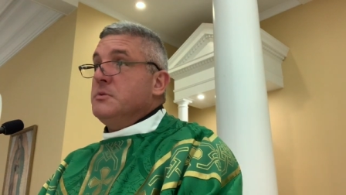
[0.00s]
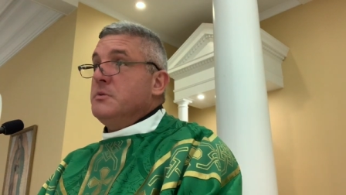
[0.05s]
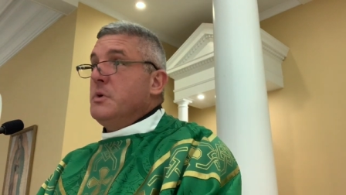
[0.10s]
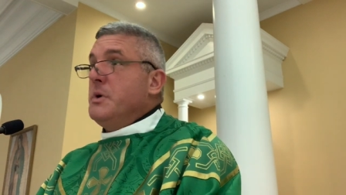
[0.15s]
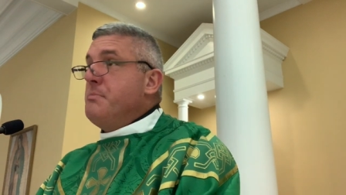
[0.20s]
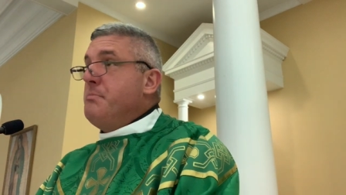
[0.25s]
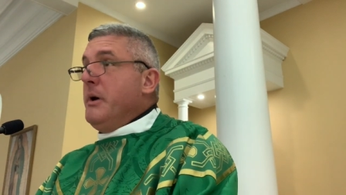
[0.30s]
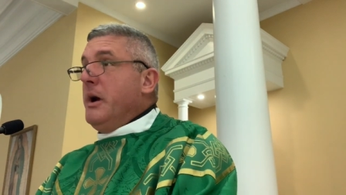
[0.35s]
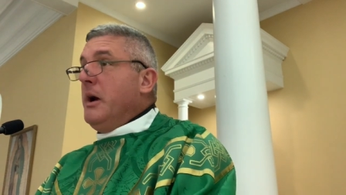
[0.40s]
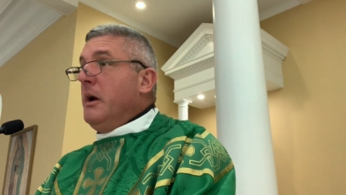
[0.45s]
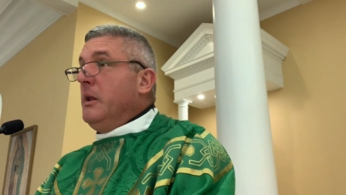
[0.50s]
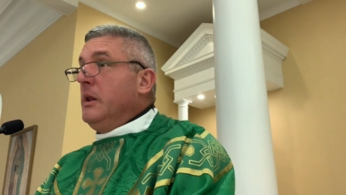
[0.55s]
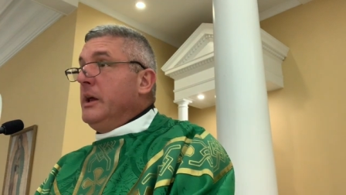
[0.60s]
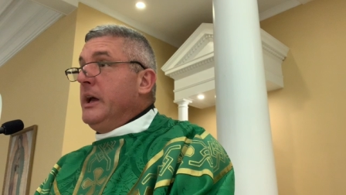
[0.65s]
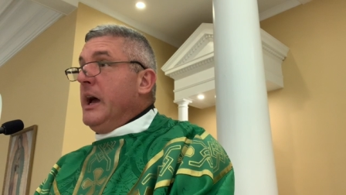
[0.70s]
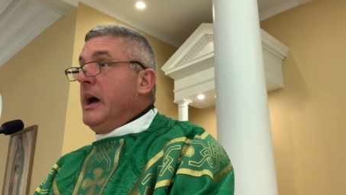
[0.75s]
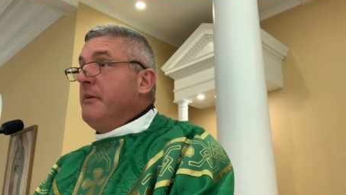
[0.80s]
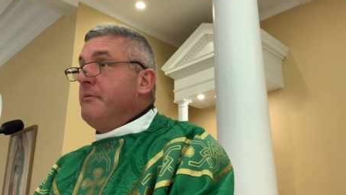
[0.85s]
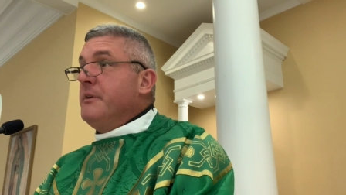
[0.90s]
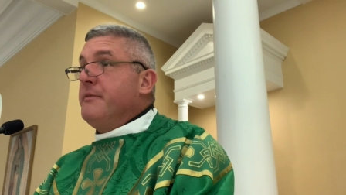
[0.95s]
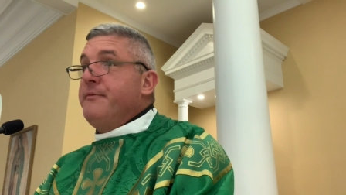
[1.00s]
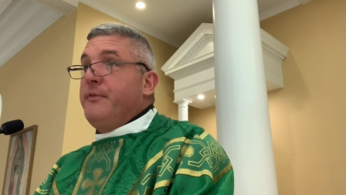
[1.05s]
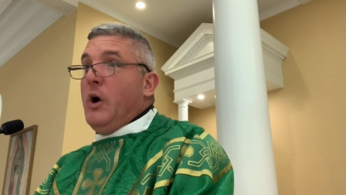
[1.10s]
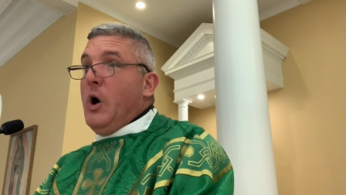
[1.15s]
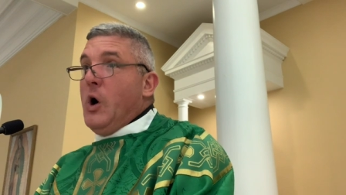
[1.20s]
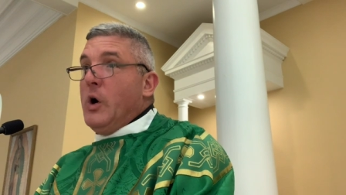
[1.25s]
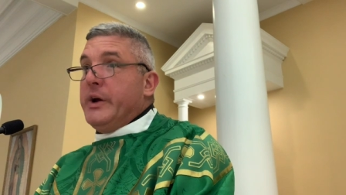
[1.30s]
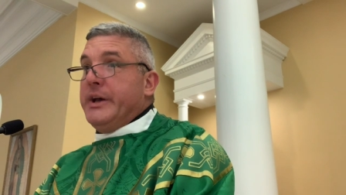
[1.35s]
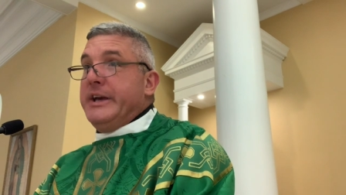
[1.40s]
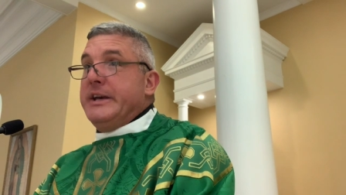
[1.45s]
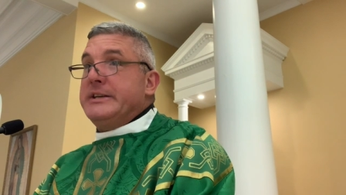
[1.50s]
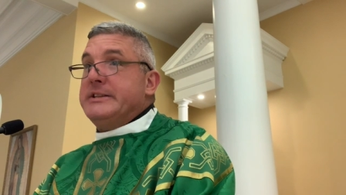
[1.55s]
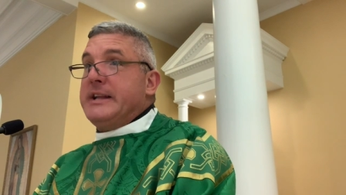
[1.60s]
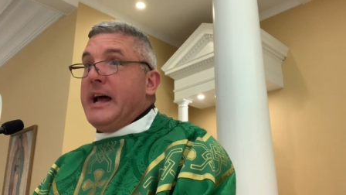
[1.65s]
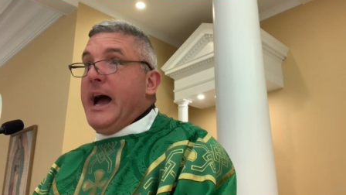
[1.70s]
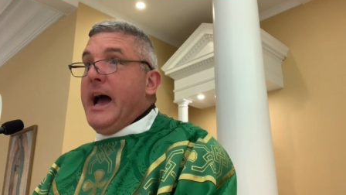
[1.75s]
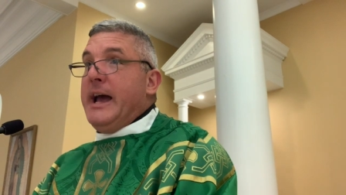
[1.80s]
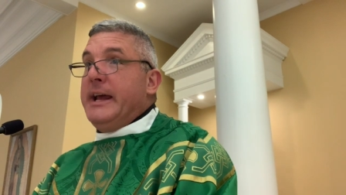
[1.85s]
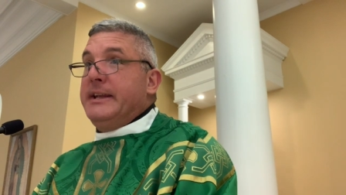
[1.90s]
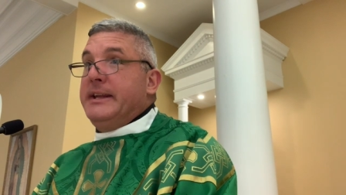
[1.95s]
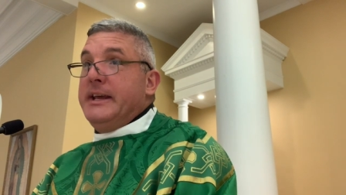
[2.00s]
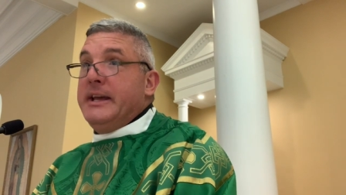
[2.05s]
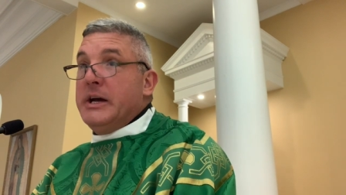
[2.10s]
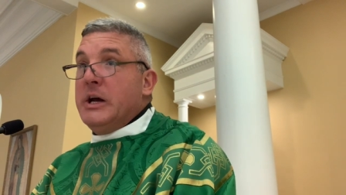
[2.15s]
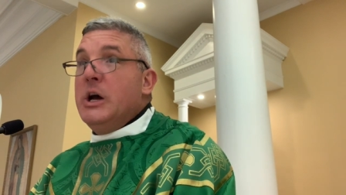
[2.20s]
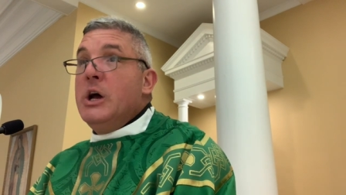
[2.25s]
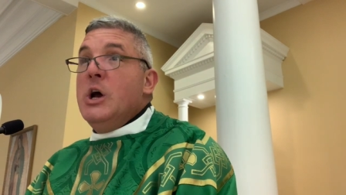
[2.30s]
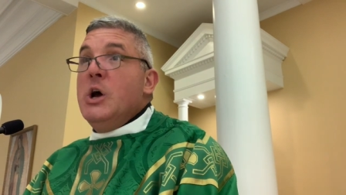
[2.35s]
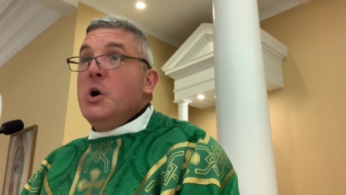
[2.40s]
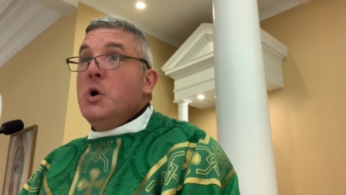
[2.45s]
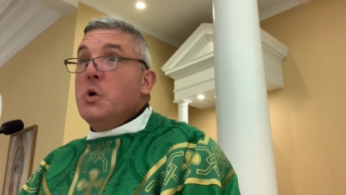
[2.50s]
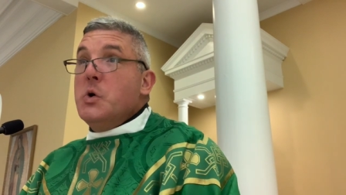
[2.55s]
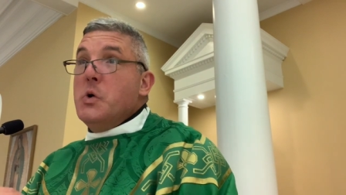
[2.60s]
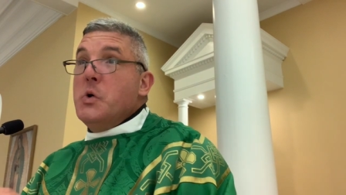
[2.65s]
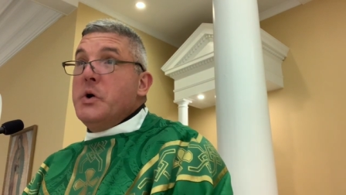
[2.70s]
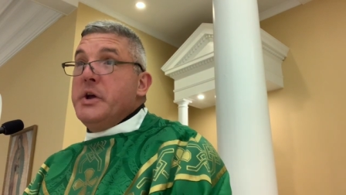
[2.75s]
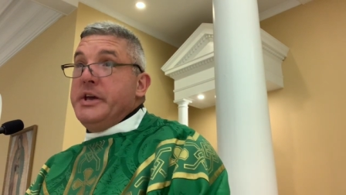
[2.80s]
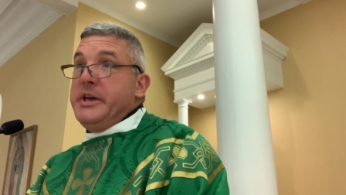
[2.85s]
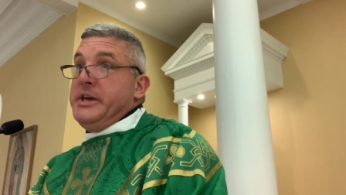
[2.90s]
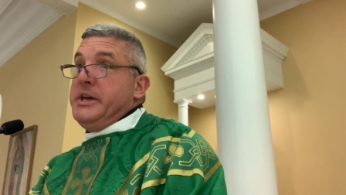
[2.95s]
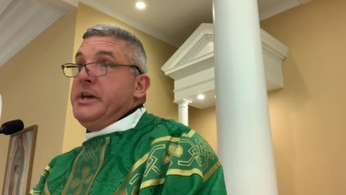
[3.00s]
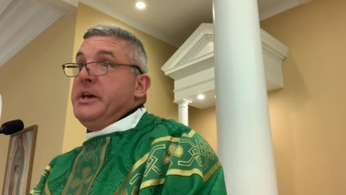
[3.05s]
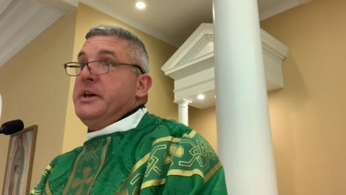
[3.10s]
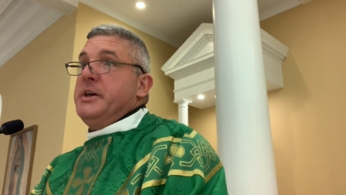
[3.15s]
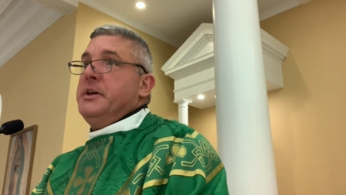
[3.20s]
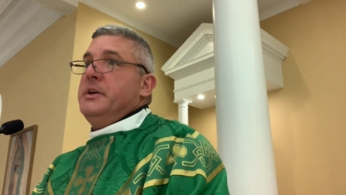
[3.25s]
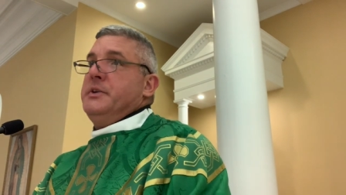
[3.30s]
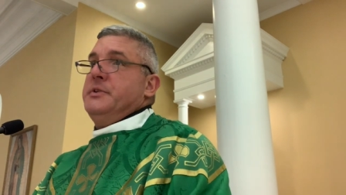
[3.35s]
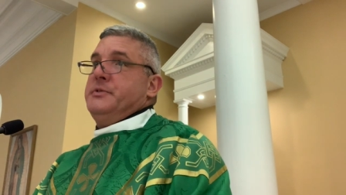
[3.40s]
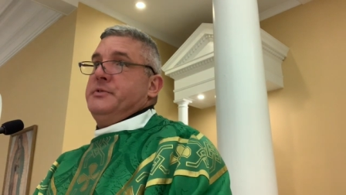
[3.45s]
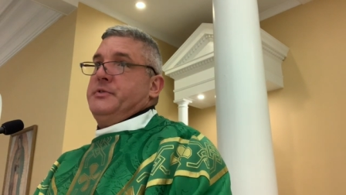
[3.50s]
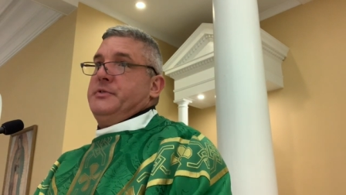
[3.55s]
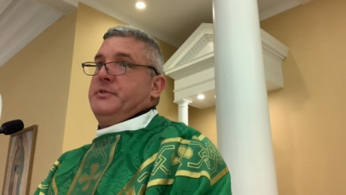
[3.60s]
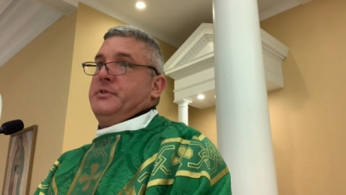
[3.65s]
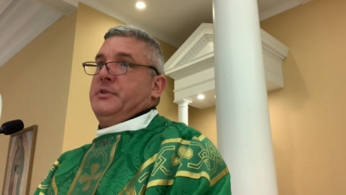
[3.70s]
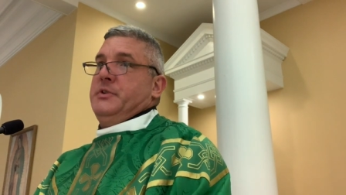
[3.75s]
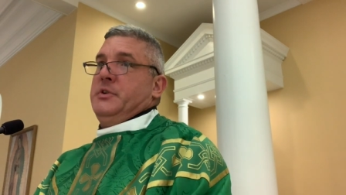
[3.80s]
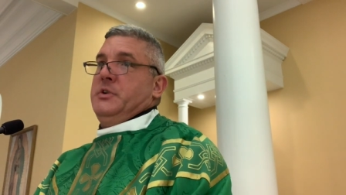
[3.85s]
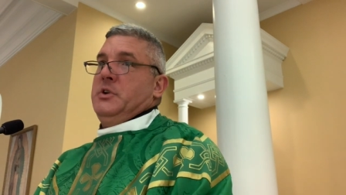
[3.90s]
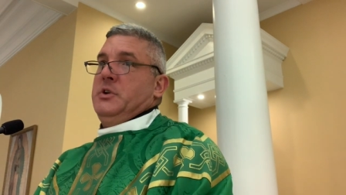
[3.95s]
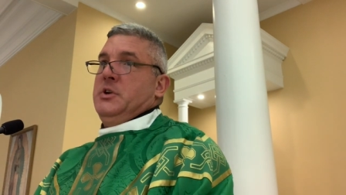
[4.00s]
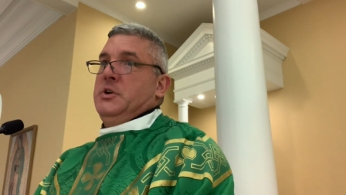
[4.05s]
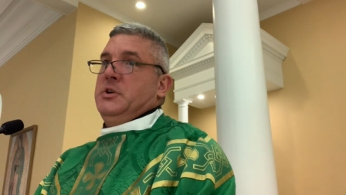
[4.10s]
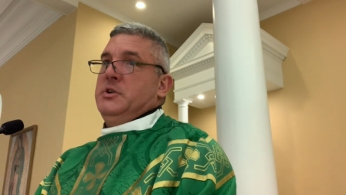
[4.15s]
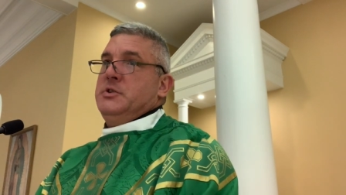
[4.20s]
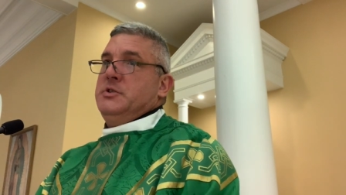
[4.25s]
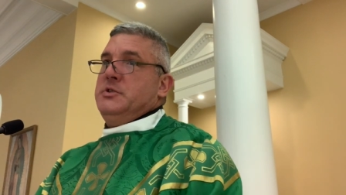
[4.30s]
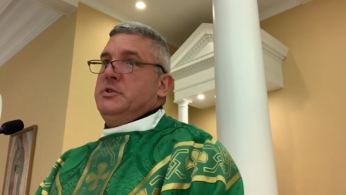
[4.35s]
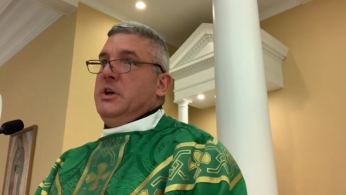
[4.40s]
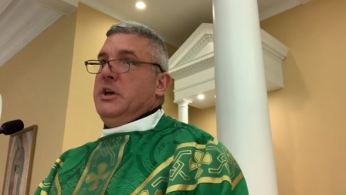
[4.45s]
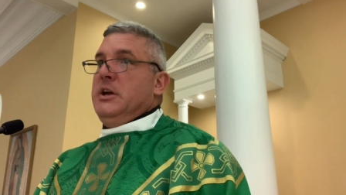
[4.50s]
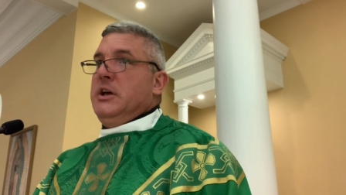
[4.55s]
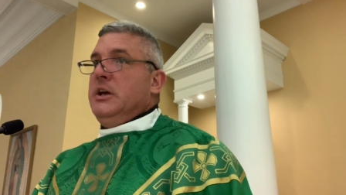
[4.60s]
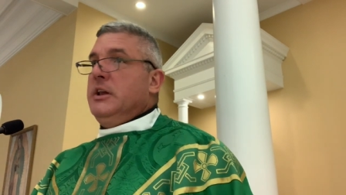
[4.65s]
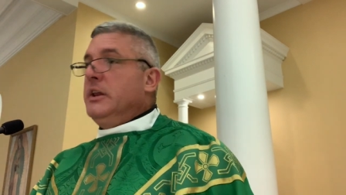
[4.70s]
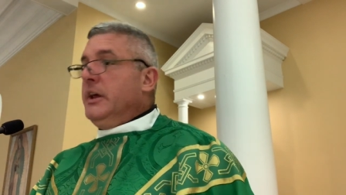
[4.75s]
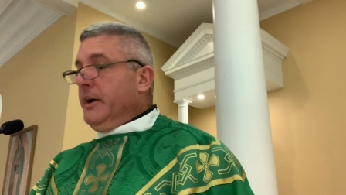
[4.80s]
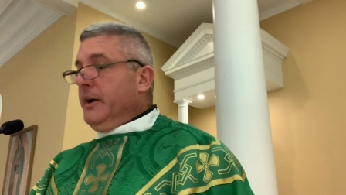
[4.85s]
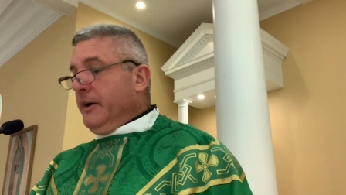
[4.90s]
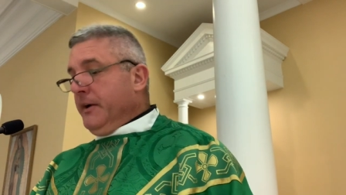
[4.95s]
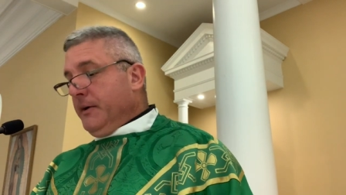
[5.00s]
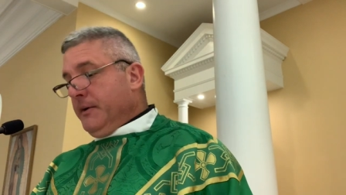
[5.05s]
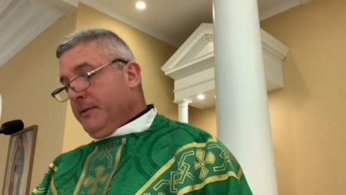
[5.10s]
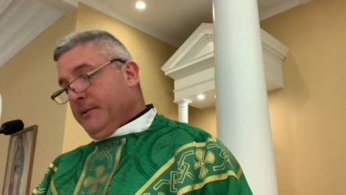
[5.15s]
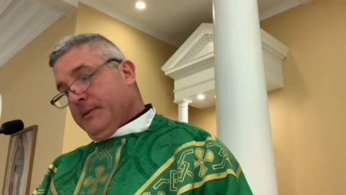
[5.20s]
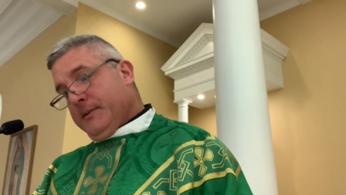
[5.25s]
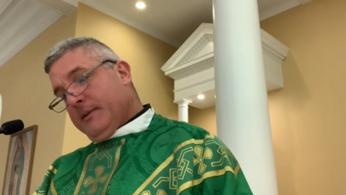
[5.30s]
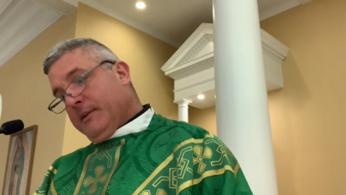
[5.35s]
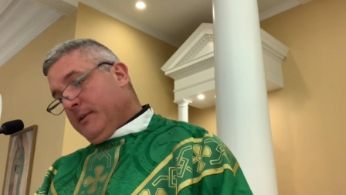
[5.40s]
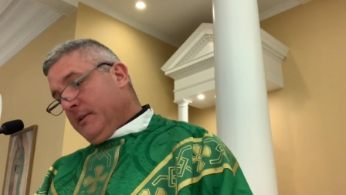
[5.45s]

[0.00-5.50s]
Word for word: We barely have the foggiest idea who he is sitting there,